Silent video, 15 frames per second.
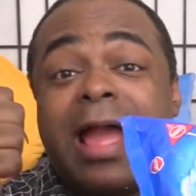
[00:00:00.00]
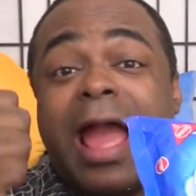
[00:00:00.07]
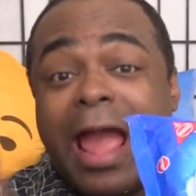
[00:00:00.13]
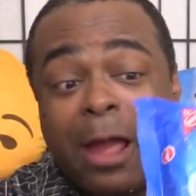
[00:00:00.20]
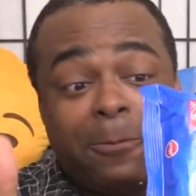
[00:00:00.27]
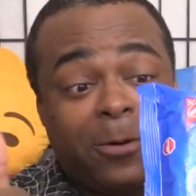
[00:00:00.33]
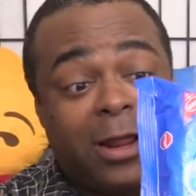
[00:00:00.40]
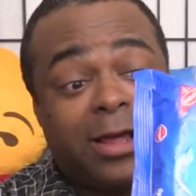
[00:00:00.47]

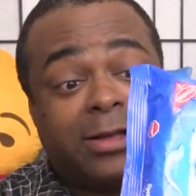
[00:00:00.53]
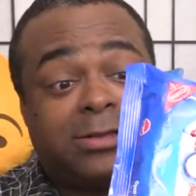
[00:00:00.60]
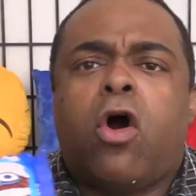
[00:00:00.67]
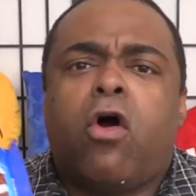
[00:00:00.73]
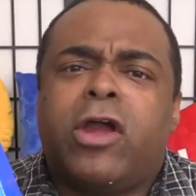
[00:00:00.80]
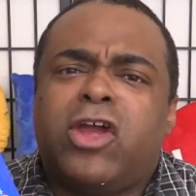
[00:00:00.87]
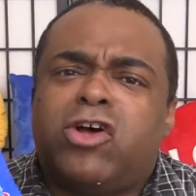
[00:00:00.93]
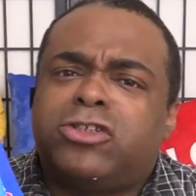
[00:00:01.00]
A plus.
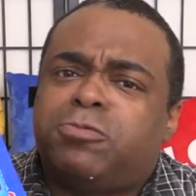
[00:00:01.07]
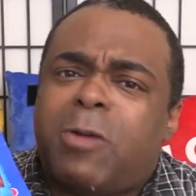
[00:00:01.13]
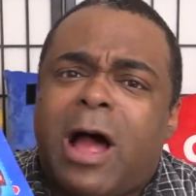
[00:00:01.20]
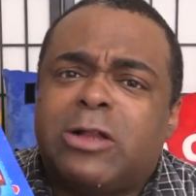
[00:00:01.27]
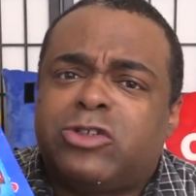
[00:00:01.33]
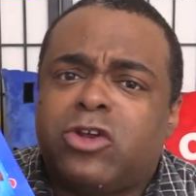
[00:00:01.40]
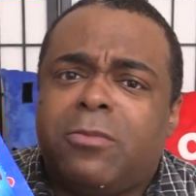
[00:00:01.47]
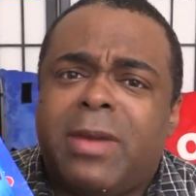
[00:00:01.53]
Oreo
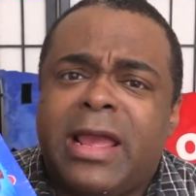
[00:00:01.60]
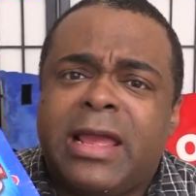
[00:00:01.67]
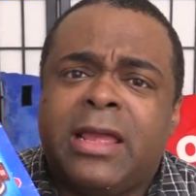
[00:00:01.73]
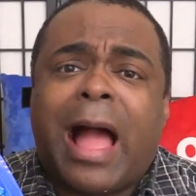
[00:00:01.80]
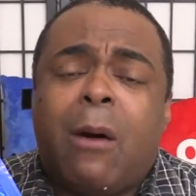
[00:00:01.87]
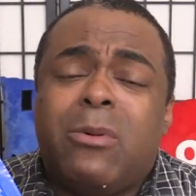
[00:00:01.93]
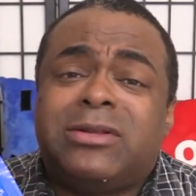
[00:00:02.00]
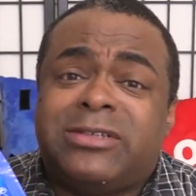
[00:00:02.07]
sponsor me?
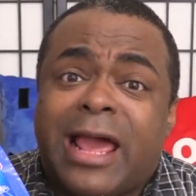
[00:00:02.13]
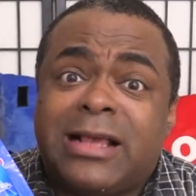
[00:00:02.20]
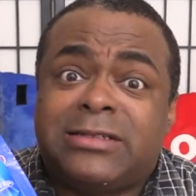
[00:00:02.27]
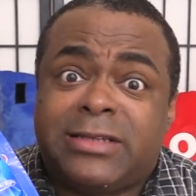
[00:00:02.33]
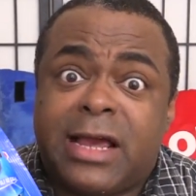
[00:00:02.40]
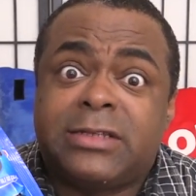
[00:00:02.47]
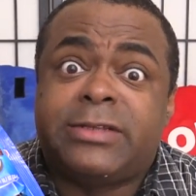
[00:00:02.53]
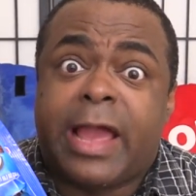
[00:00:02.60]
I will
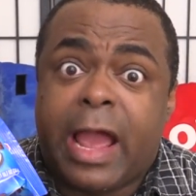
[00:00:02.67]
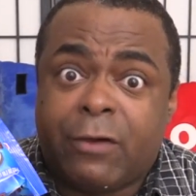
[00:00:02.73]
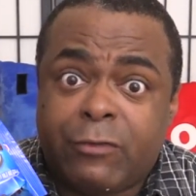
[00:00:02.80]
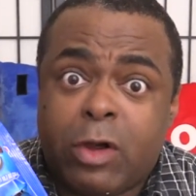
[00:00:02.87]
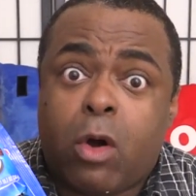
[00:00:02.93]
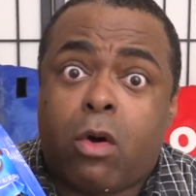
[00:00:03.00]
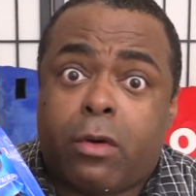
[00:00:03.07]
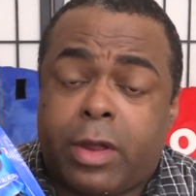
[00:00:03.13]
taste test
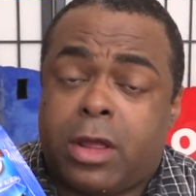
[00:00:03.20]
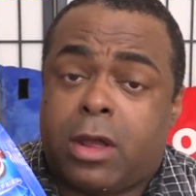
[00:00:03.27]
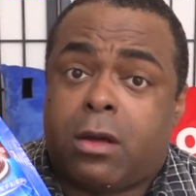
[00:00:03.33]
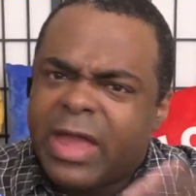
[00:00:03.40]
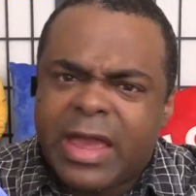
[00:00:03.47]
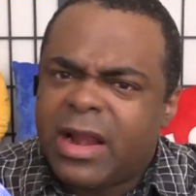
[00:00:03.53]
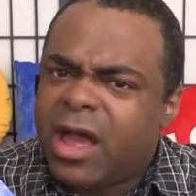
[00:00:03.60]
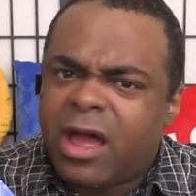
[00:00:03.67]
every Oreo.
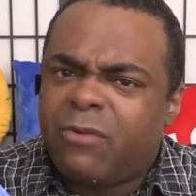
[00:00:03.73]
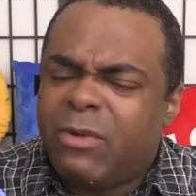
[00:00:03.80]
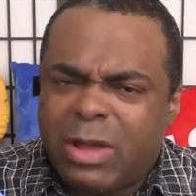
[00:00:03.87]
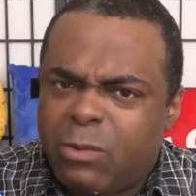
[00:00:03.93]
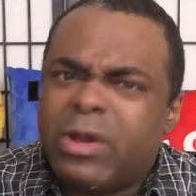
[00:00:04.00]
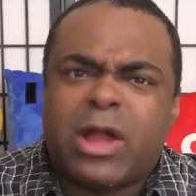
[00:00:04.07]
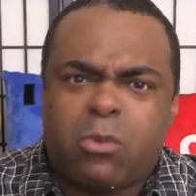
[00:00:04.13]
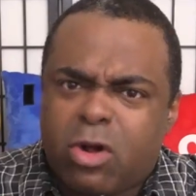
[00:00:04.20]
And we can
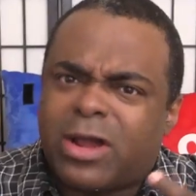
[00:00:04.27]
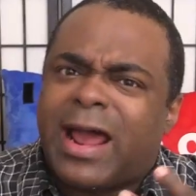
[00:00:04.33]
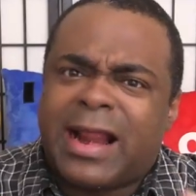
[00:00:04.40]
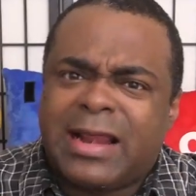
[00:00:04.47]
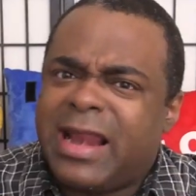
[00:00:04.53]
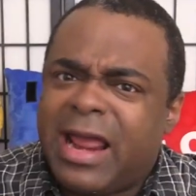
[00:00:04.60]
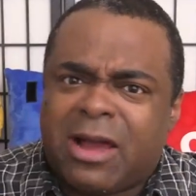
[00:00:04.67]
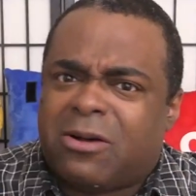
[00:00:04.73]
work out a
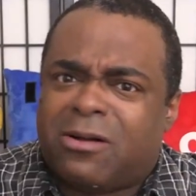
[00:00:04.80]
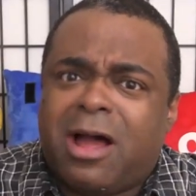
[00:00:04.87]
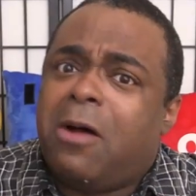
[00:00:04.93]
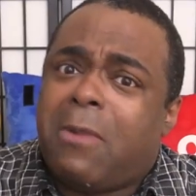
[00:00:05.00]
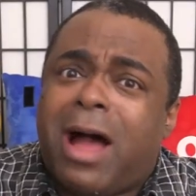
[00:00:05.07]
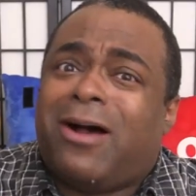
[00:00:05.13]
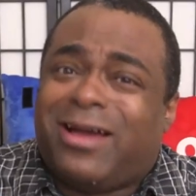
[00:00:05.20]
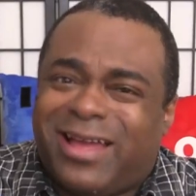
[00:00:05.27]
deal.
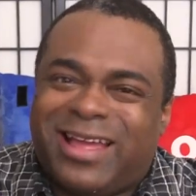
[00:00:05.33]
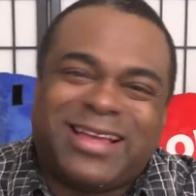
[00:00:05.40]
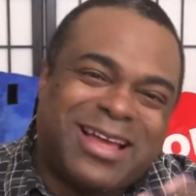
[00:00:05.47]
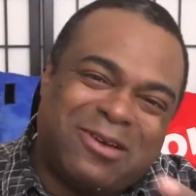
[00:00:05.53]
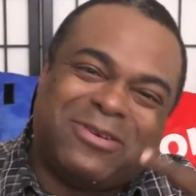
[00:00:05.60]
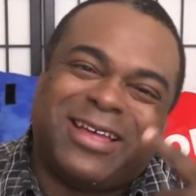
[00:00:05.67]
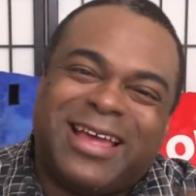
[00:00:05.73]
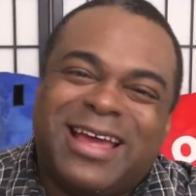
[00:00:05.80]

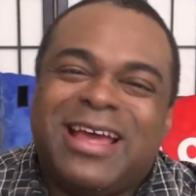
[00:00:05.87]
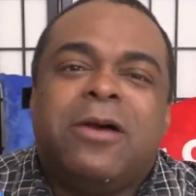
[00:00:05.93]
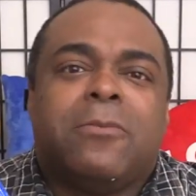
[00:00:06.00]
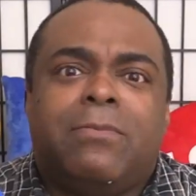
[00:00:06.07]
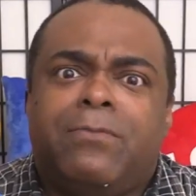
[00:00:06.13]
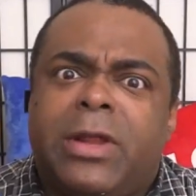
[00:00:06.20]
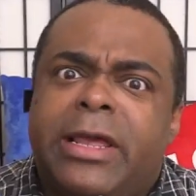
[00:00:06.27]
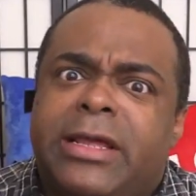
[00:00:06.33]

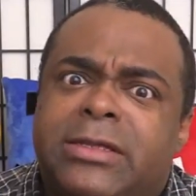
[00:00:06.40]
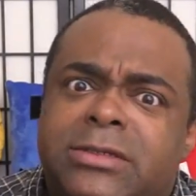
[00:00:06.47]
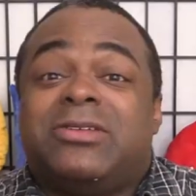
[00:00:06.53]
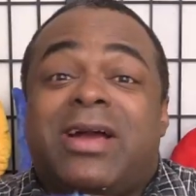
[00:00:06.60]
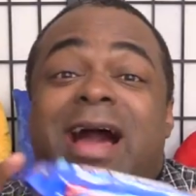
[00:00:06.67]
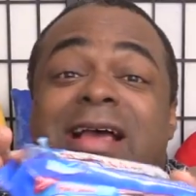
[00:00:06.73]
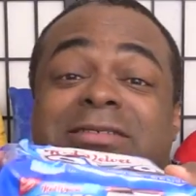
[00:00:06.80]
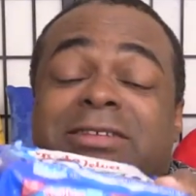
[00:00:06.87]
Please. So
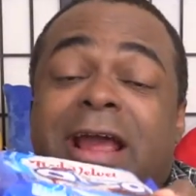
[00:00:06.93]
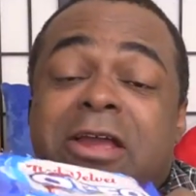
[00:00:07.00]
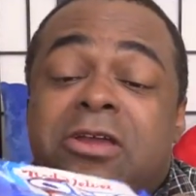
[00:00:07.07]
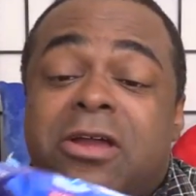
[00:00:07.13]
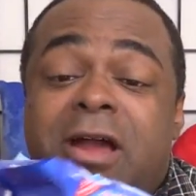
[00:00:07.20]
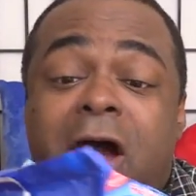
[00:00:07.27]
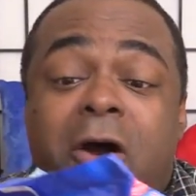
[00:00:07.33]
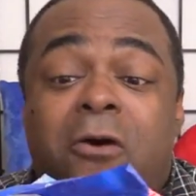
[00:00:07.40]
guys, there
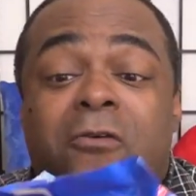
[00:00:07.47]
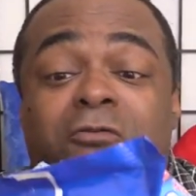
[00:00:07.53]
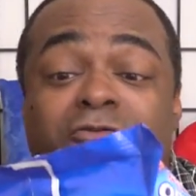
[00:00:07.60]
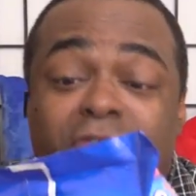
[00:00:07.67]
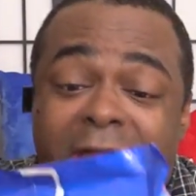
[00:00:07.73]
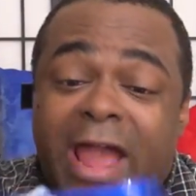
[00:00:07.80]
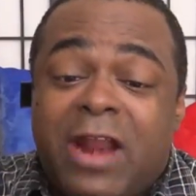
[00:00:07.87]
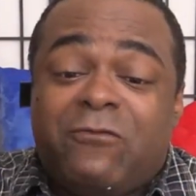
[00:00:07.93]
you go.
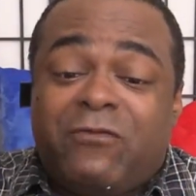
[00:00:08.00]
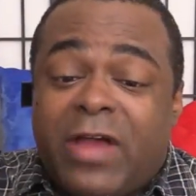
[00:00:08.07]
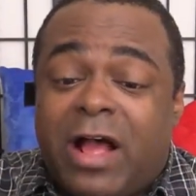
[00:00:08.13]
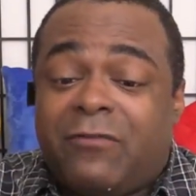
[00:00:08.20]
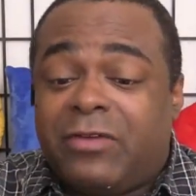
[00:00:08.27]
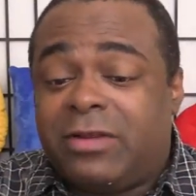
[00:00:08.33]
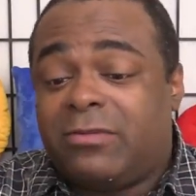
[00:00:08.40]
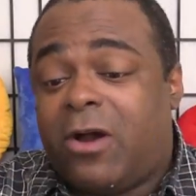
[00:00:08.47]
Red
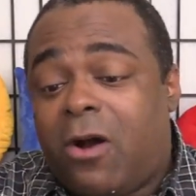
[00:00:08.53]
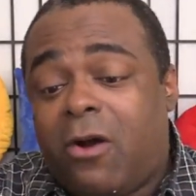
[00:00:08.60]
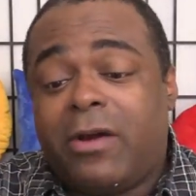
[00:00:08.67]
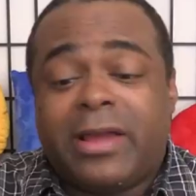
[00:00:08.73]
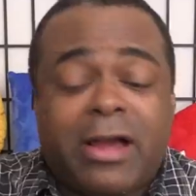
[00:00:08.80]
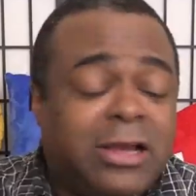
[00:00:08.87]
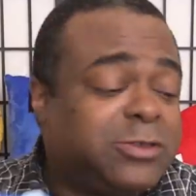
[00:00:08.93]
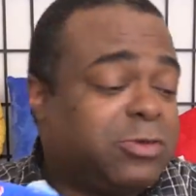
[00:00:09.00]
velvet
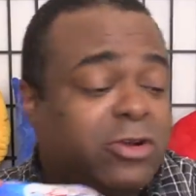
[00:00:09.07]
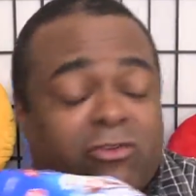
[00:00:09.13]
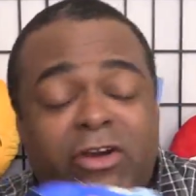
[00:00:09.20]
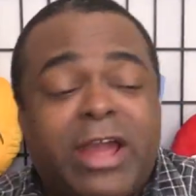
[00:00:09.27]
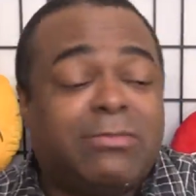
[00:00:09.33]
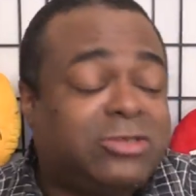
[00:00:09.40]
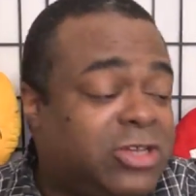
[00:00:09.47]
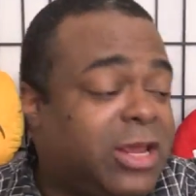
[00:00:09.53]
Oreos with
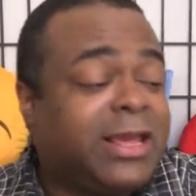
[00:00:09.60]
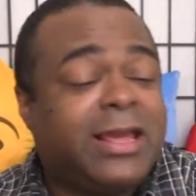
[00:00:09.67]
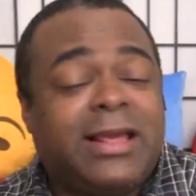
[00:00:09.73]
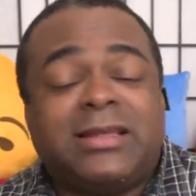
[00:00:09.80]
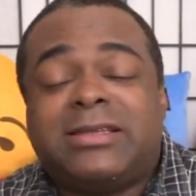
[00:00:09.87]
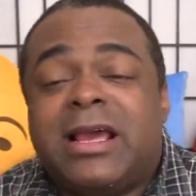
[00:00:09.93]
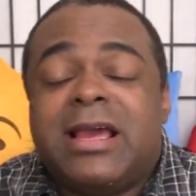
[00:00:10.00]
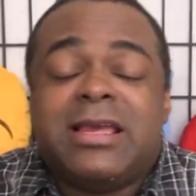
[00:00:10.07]
cream
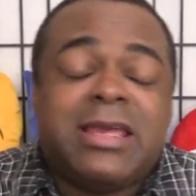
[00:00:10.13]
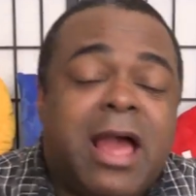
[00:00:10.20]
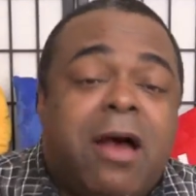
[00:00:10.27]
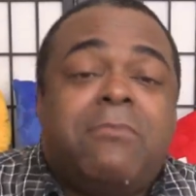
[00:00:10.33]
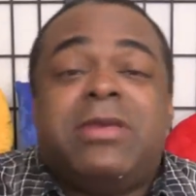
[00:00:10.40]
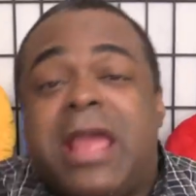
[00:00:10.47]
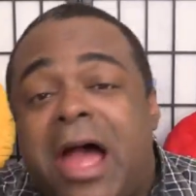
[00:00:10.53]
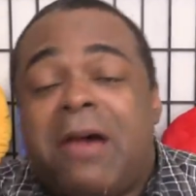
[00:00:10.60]
cheese.
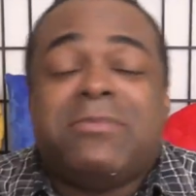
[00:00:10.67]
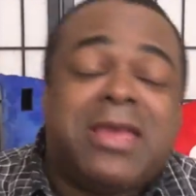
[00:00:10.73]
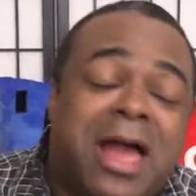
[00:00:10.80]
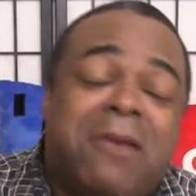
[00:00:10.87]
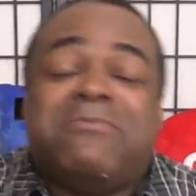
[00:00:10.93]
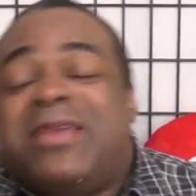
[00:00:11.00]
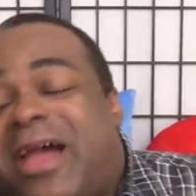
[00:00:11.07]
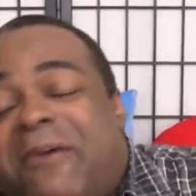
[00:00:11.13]
Yum, yum,
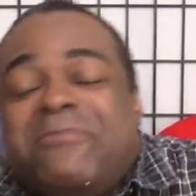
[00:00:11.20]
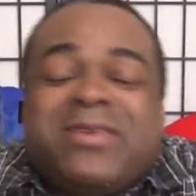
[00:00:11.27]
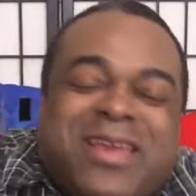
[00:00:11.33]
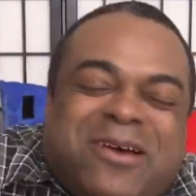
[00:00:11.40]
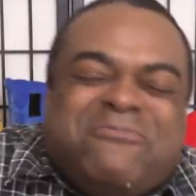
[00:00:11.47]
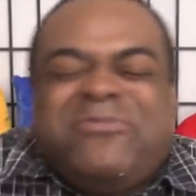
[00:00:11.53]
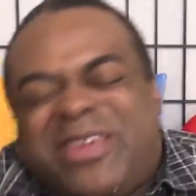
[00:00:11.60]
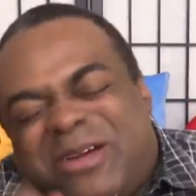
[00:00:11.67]
yum, yum,
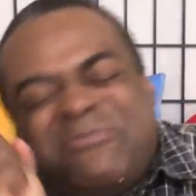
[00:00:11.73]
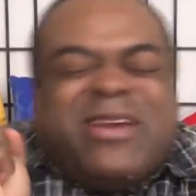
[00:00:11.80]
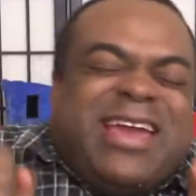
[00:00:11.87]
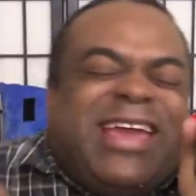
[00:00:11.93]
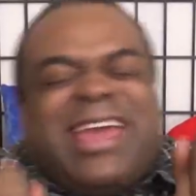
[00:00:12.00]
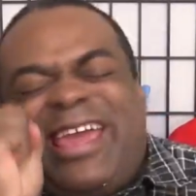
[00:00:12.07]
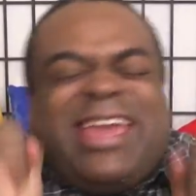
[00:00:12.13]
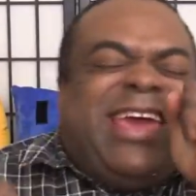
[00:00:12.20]
yum, yum.
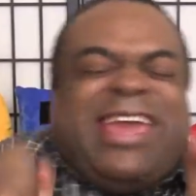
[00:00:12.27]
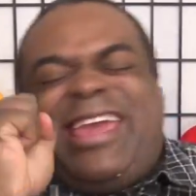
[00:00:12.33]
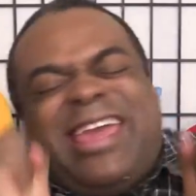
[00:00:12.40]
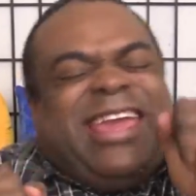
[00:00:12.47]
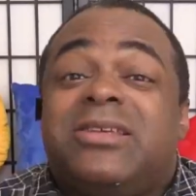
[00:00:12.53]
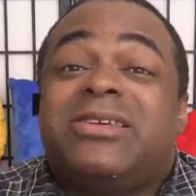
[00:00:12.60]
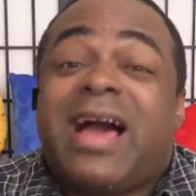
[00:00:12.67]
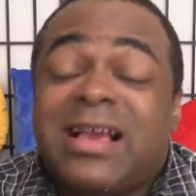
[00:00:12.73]

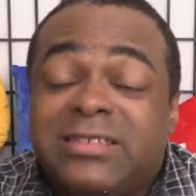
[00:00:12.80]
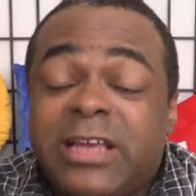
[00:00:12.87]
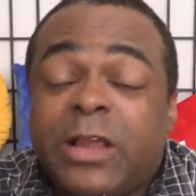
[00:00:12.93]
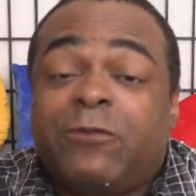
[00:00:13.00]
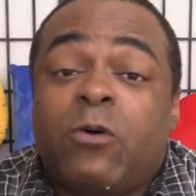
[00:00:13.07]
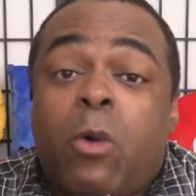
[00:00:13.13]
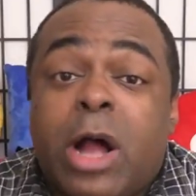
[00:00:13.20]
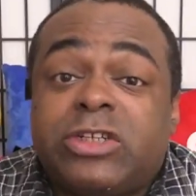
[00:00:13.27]
So guys, thanks
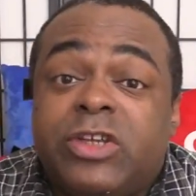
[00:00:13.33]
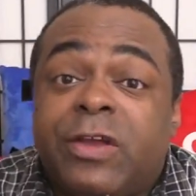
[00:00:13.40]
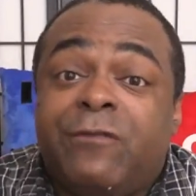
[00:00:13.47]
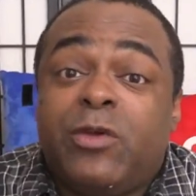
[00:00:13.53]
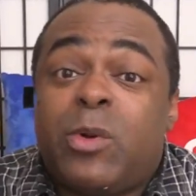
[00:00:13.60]
for watching. If